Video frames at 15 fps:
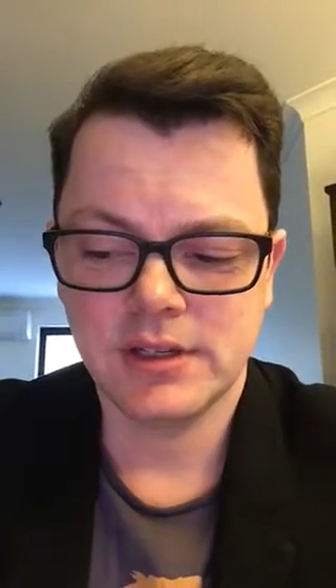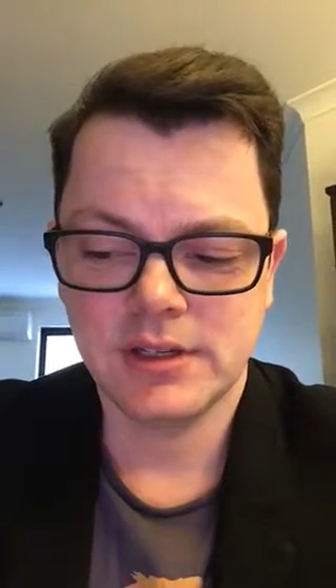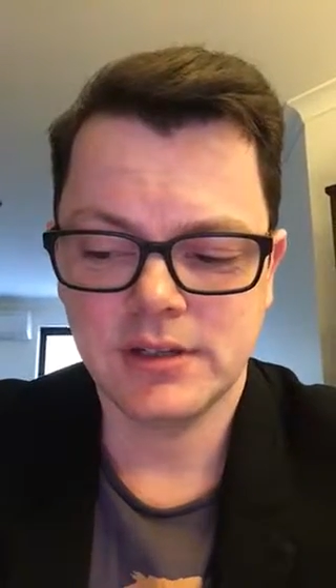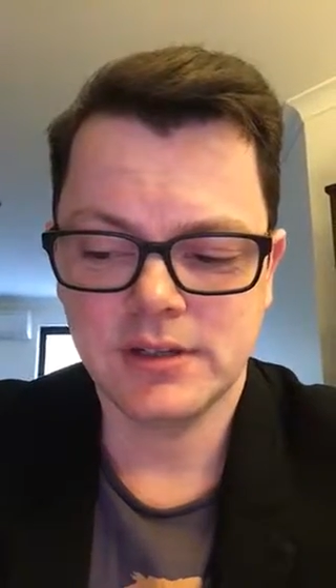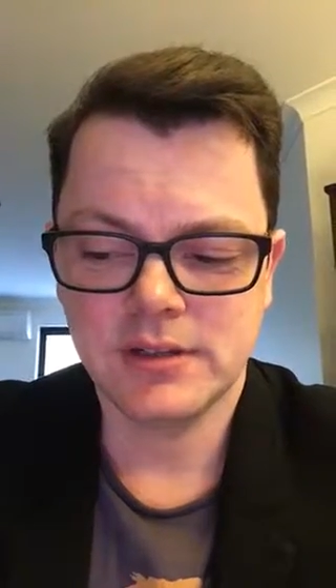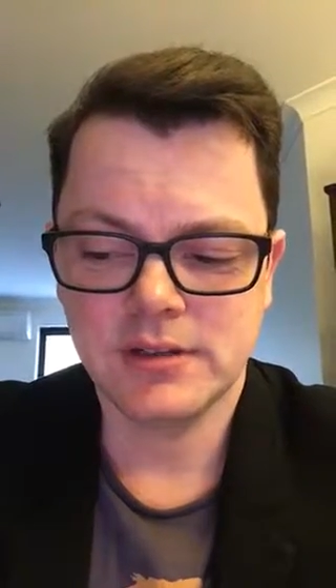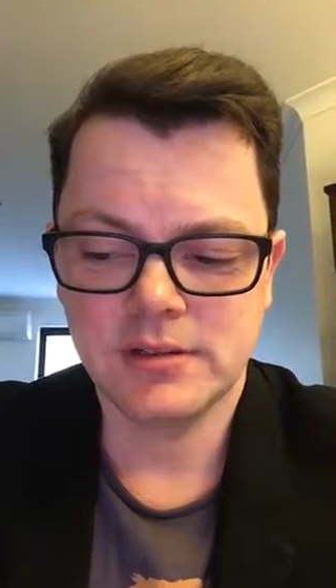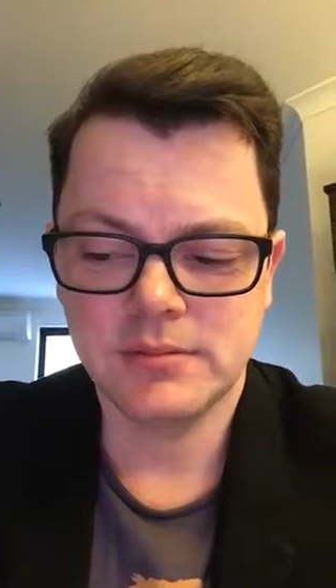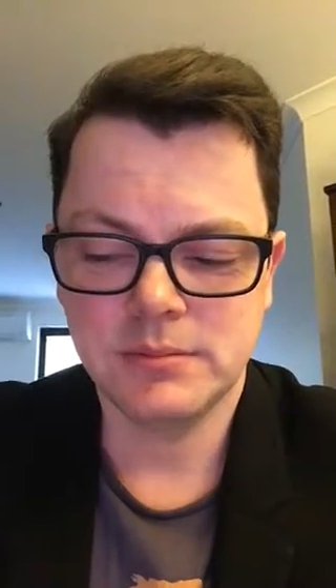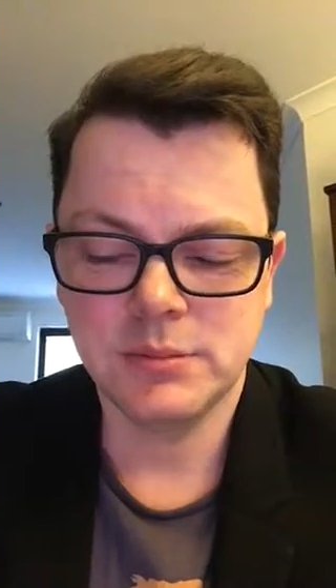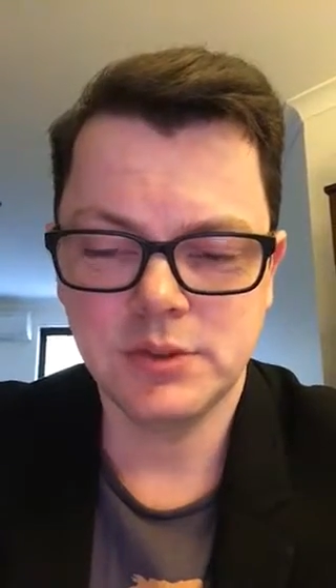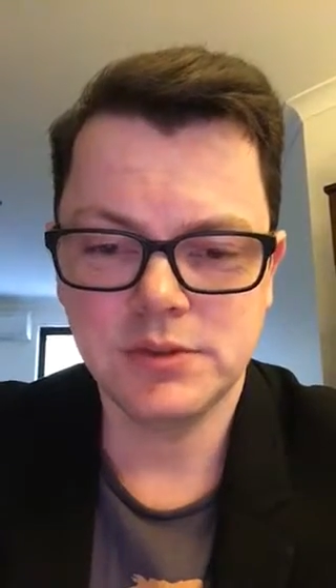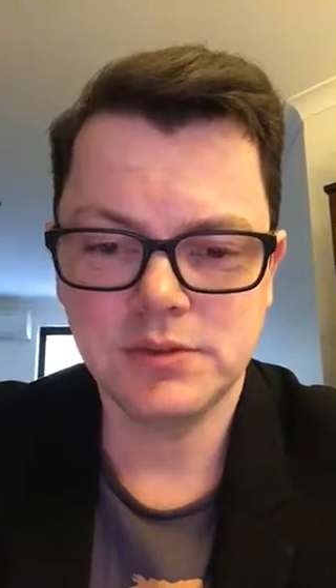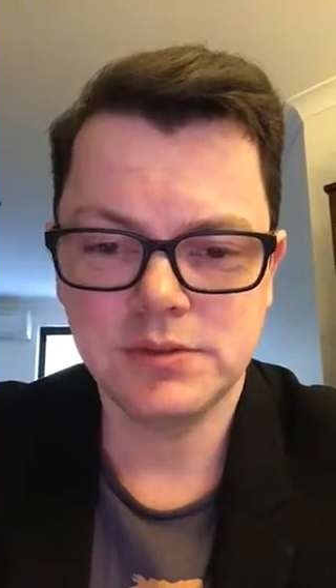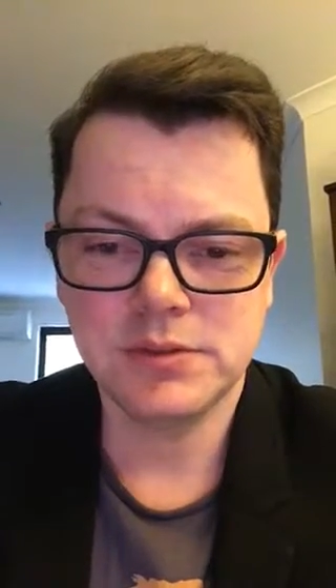Uh,
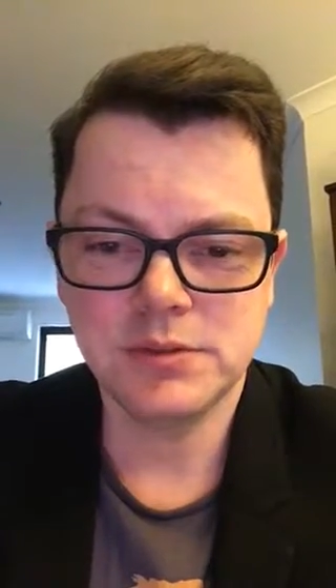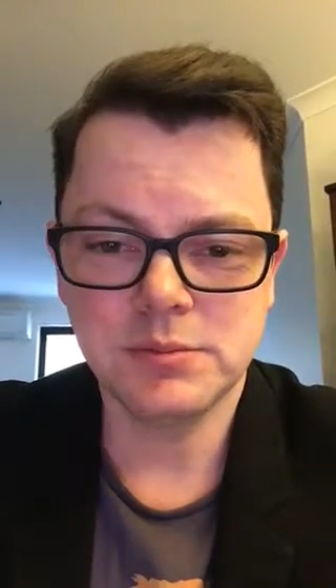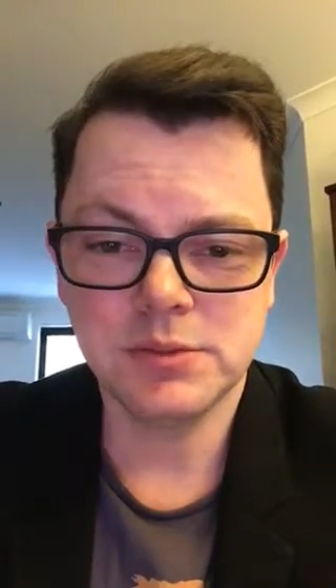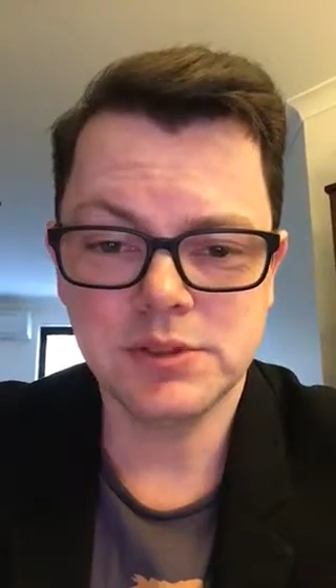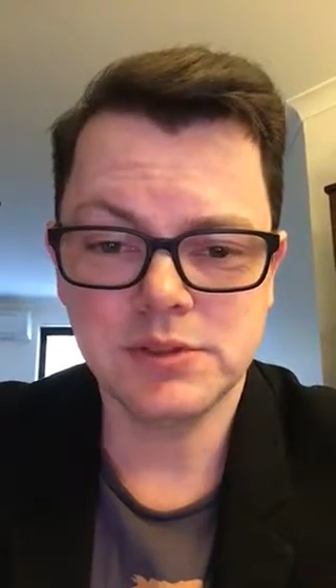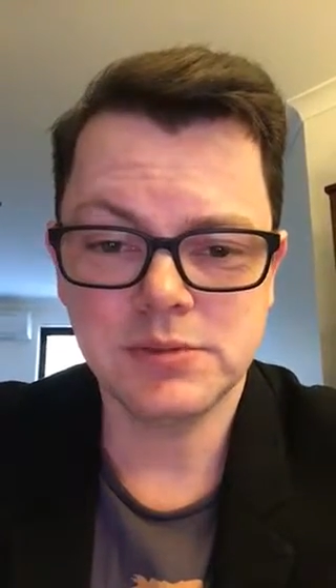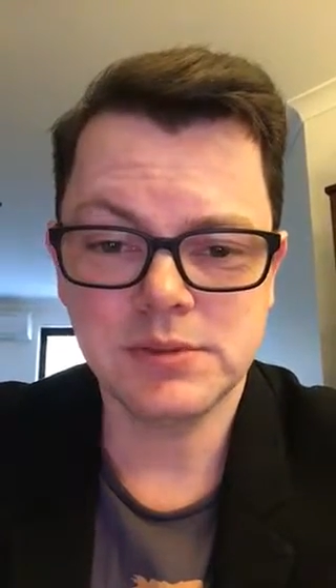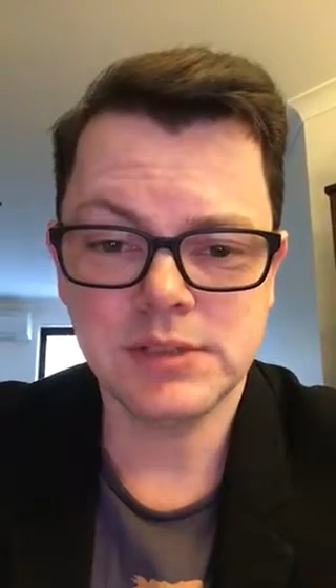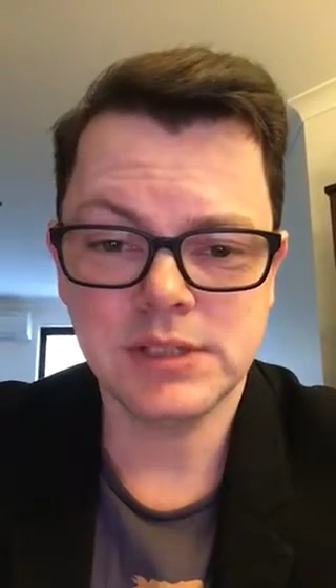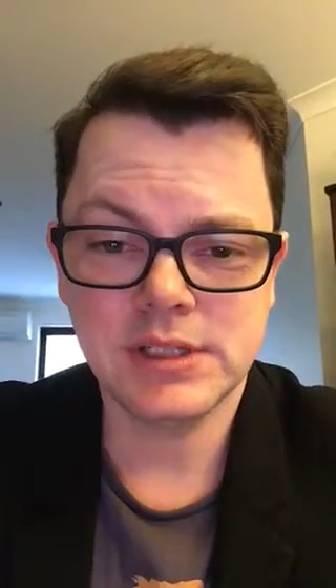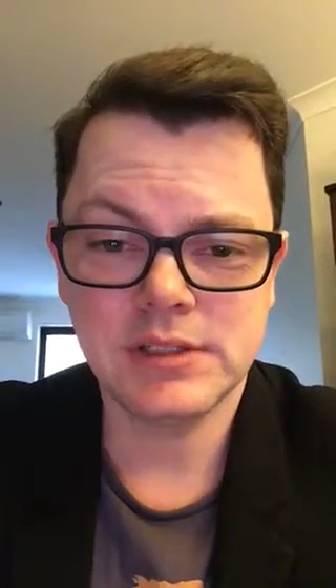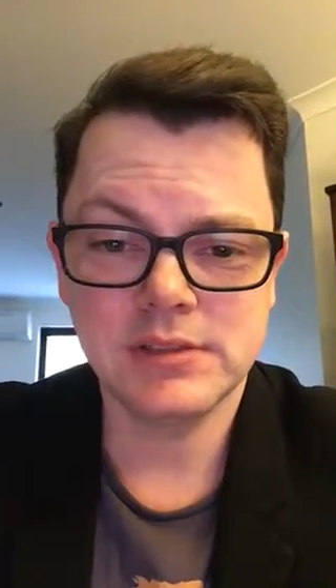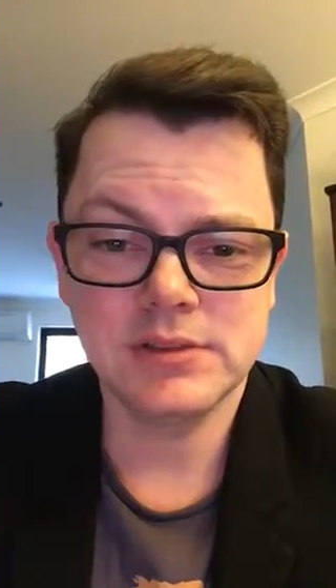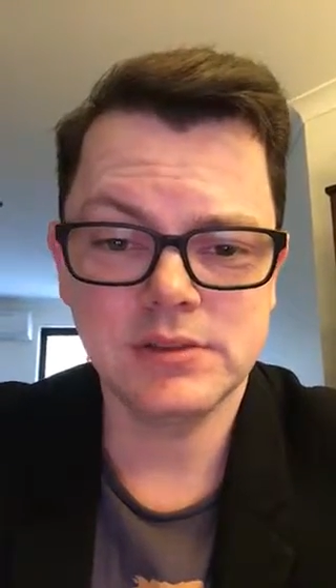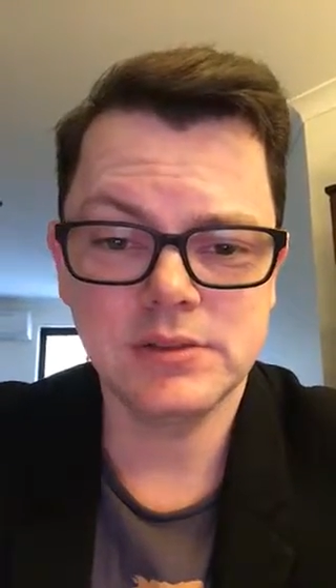moved to Brisbane
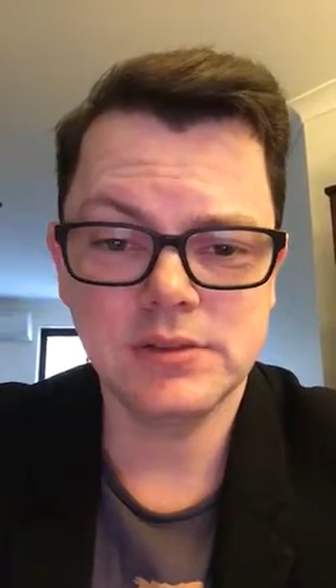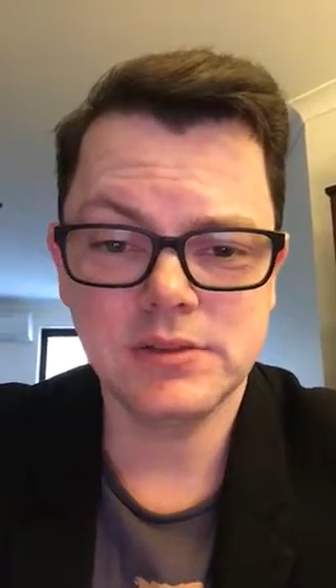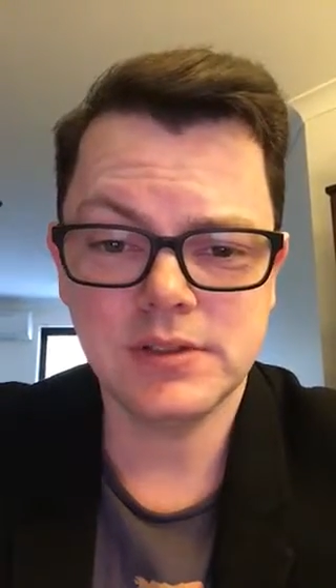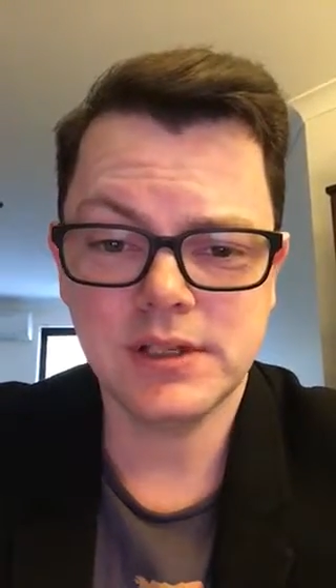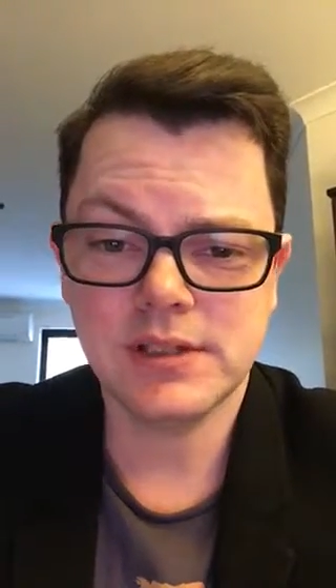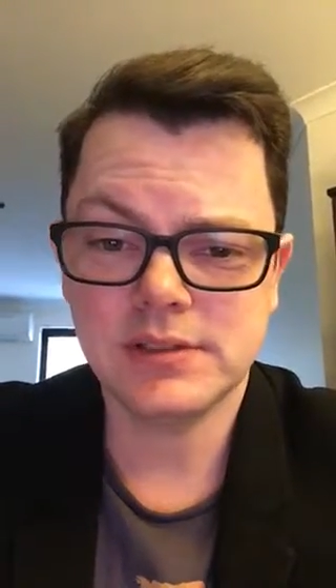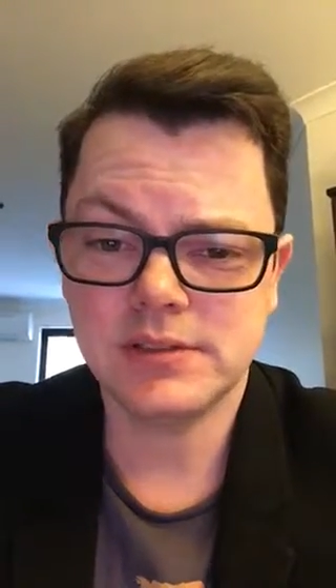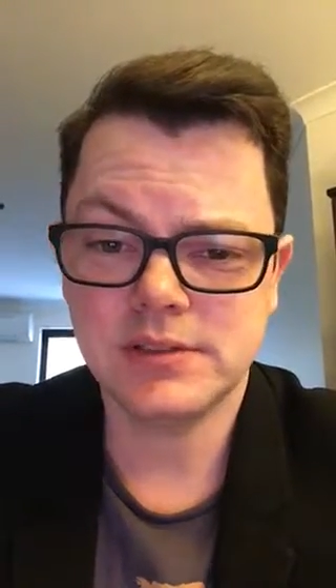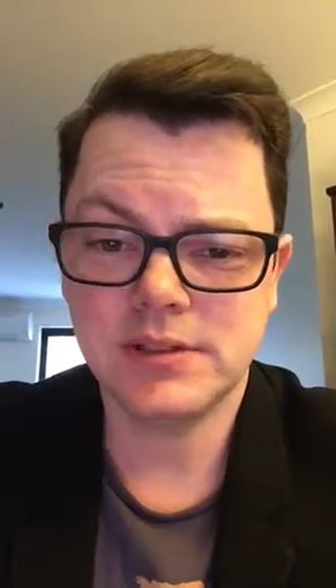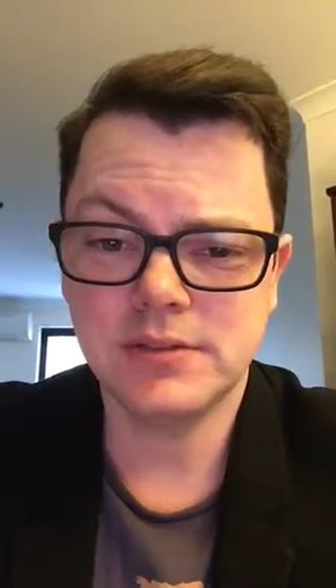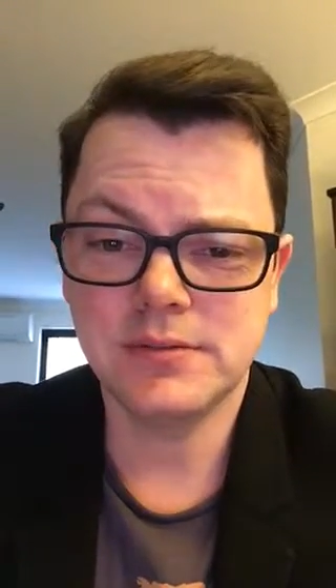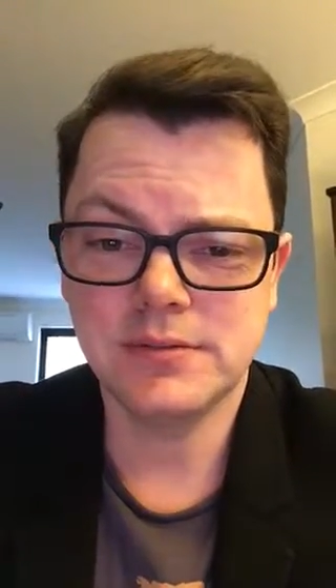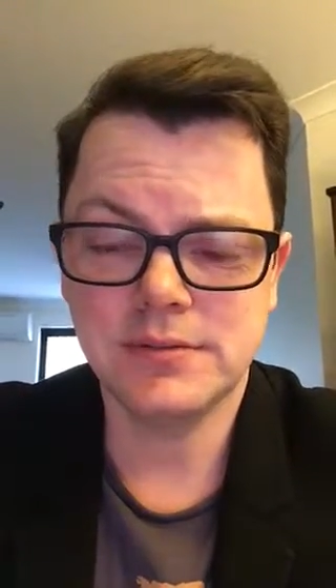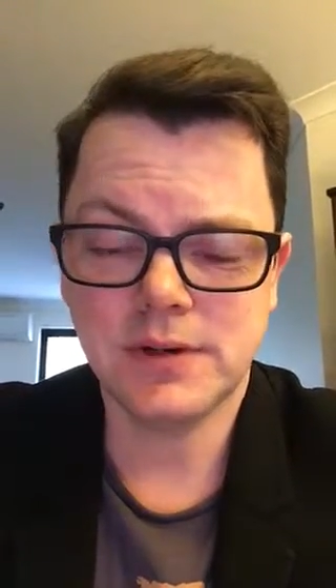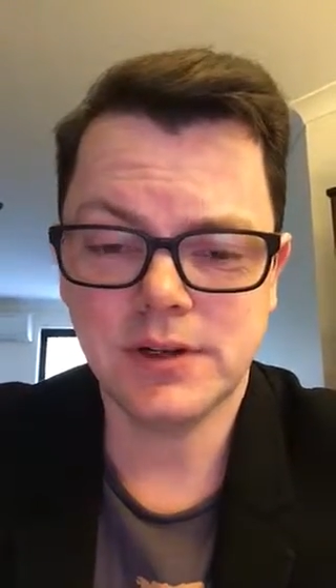in
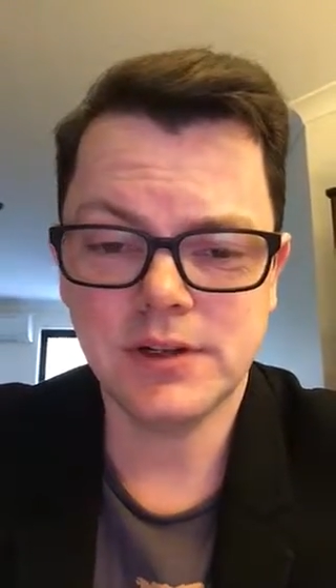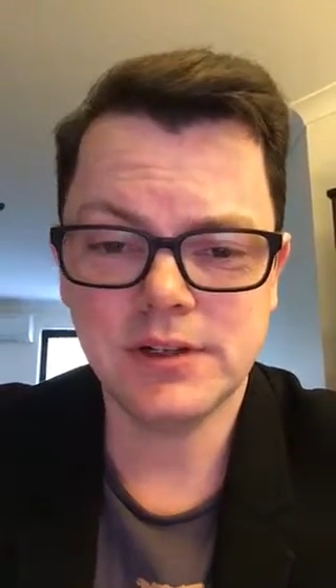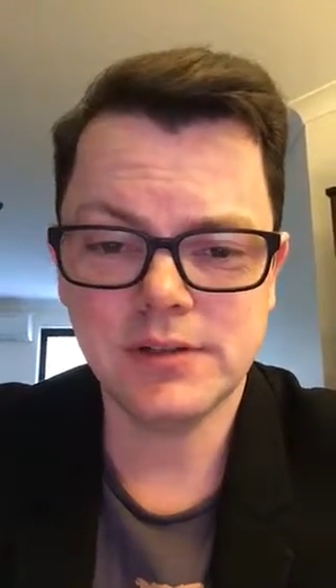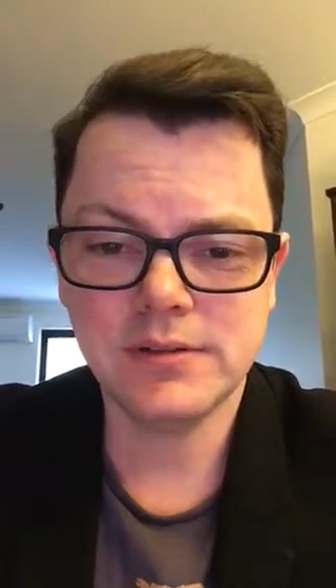2005.